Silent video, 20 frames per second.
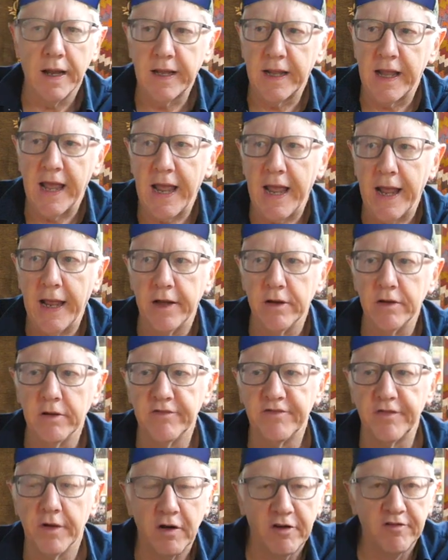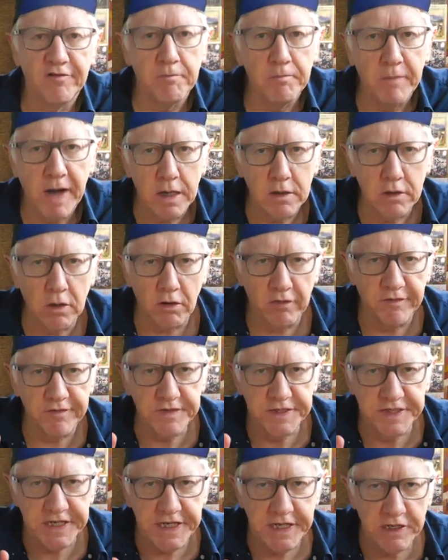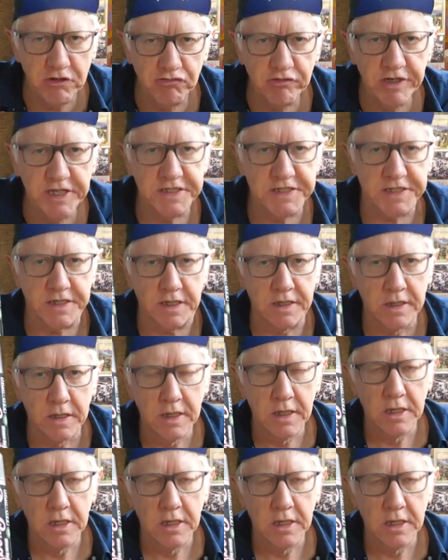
can of Muck Off degreaser